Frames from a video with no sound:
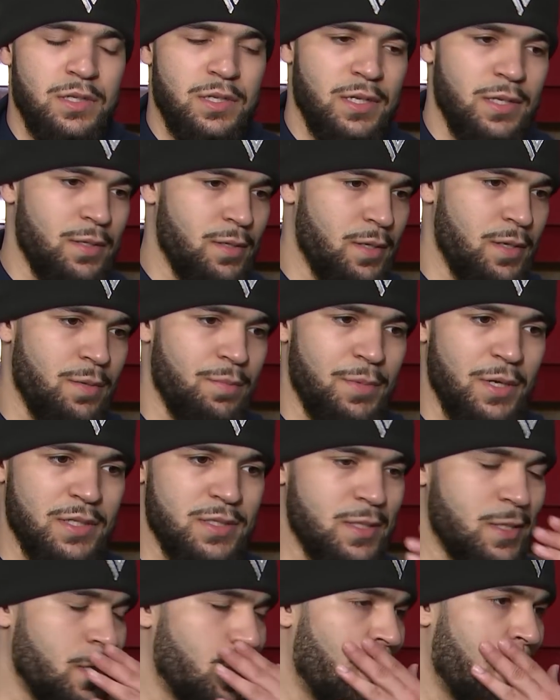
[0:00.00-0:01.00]
In the, in the
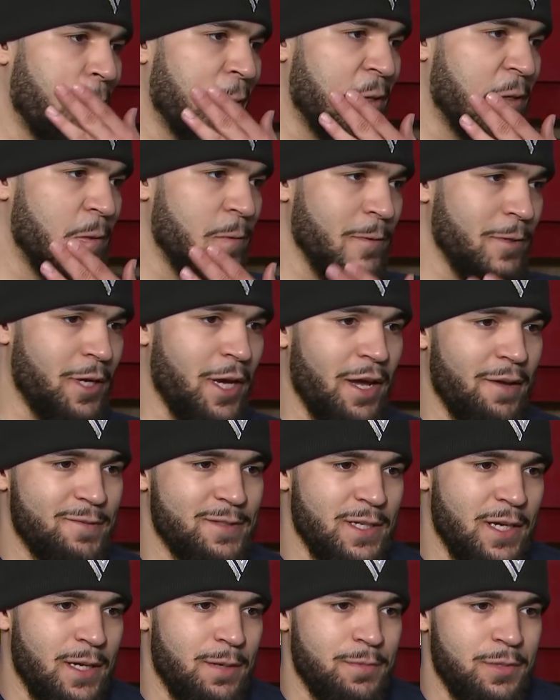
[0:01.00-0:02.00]
mix of the game, you don't really
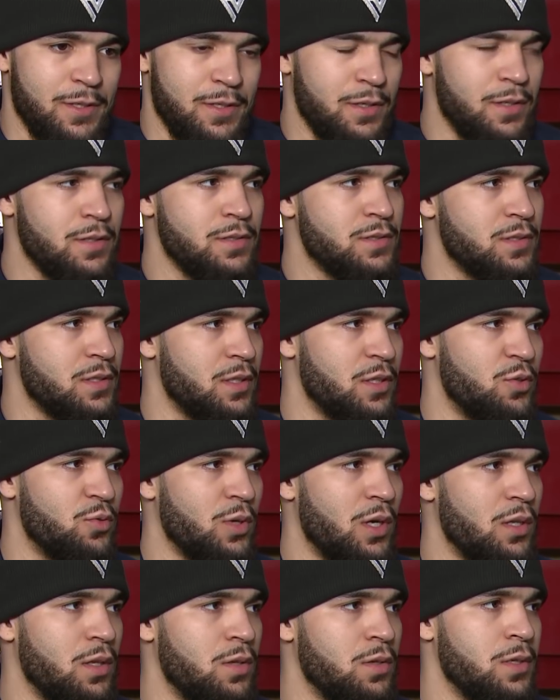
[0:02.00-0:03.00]
have time to, to
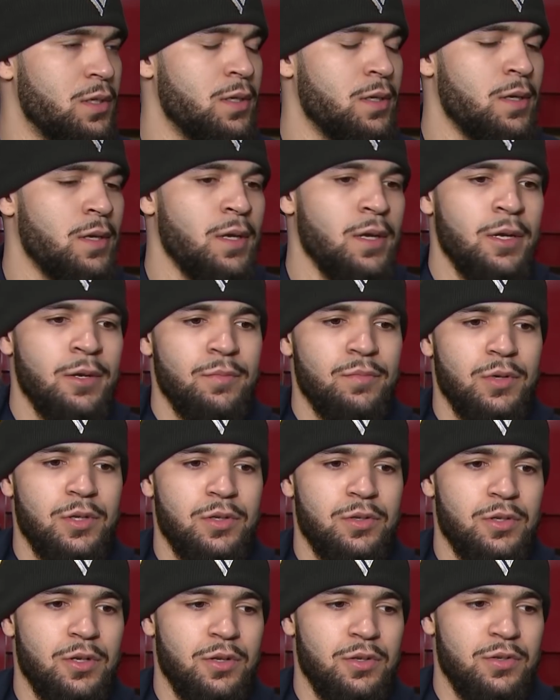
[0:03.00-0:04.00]
dwell on it.
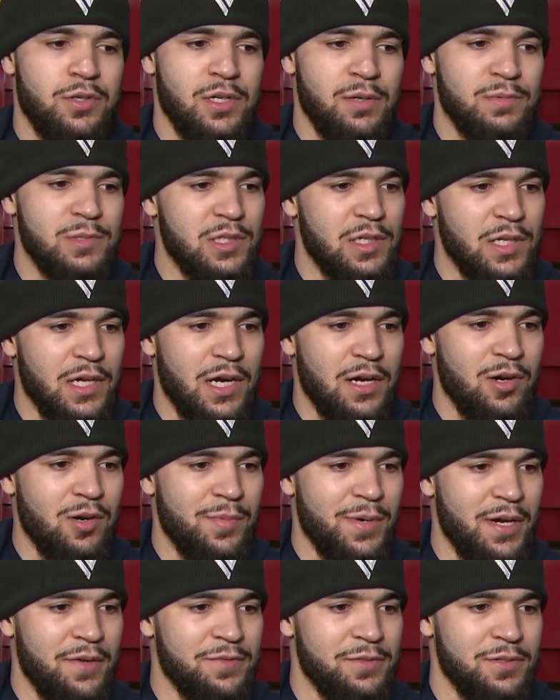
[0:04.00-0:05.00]
But you know, you come to the locker
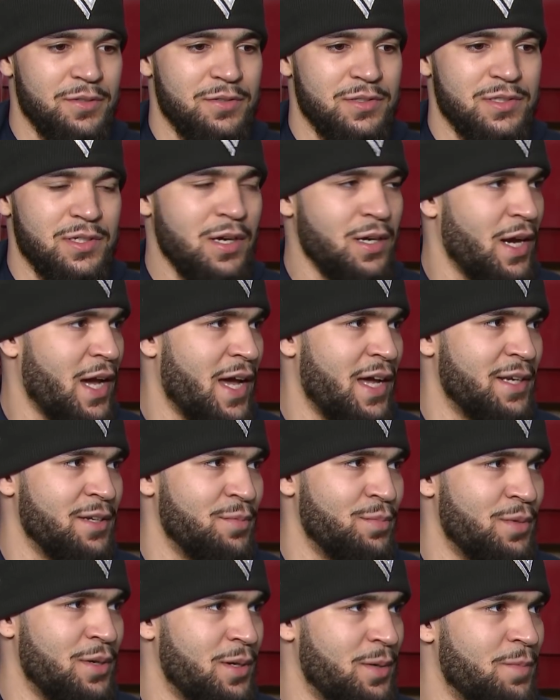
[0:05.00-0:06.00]
room after and you start adding
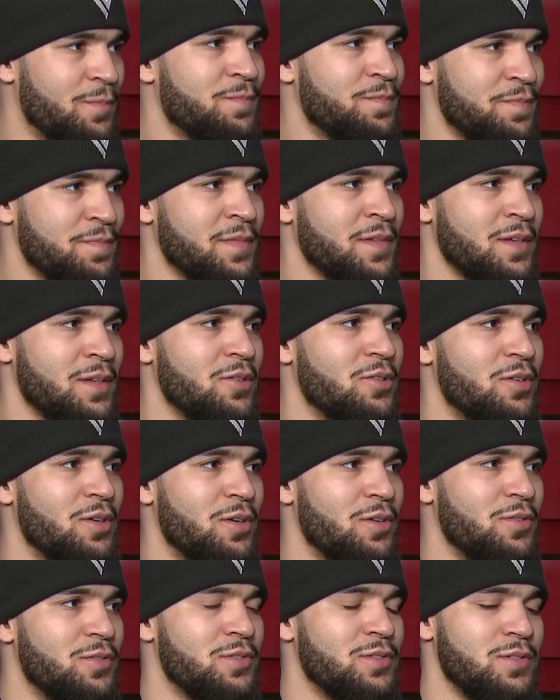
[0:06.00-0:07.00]
them up. You
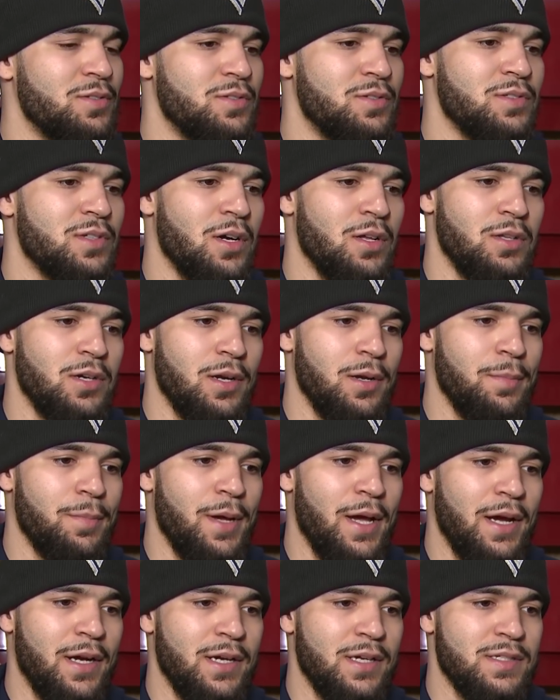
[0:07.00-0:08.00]
know, you, you start looking
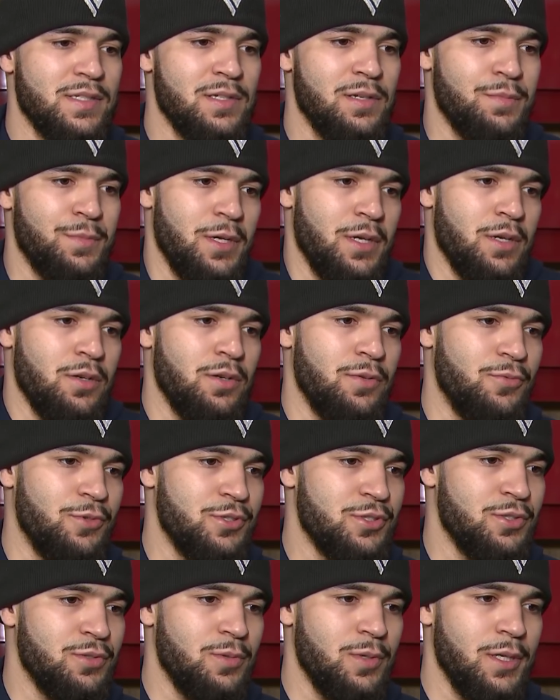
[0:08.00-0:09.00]
back at something that could have
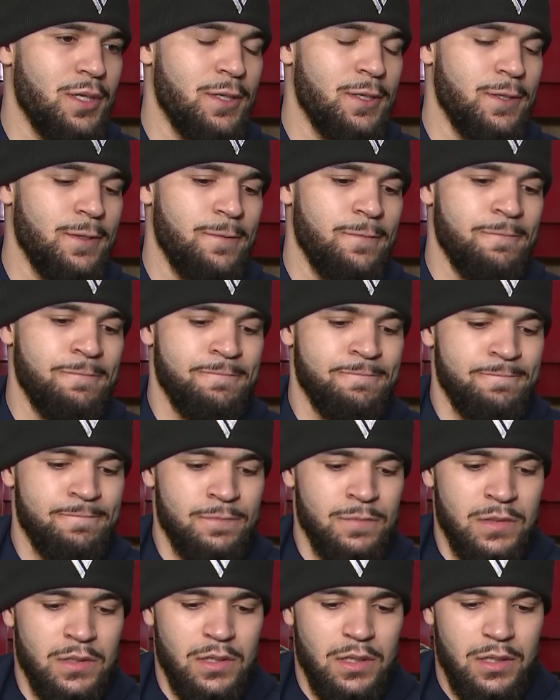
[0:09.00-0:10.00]
went your way,
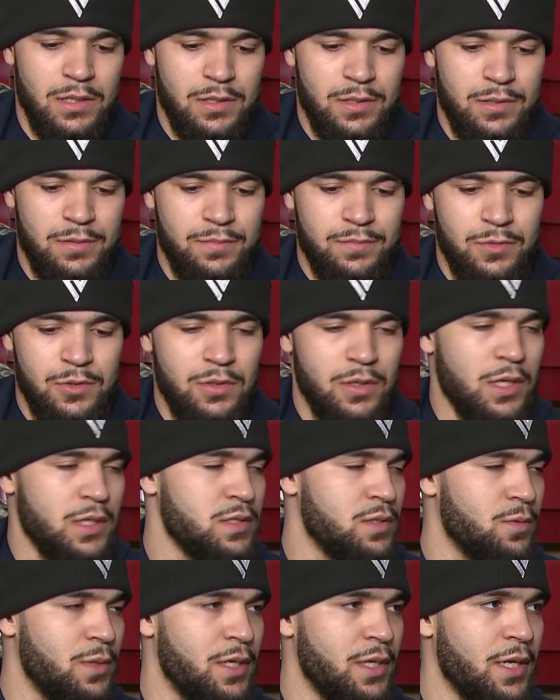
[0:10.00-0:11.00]
and um, you know
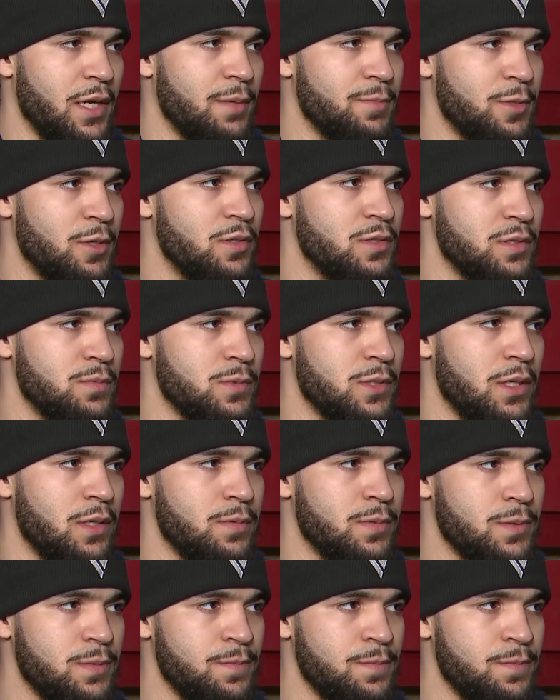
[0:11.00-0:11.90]
that's the way the game goes sometimes.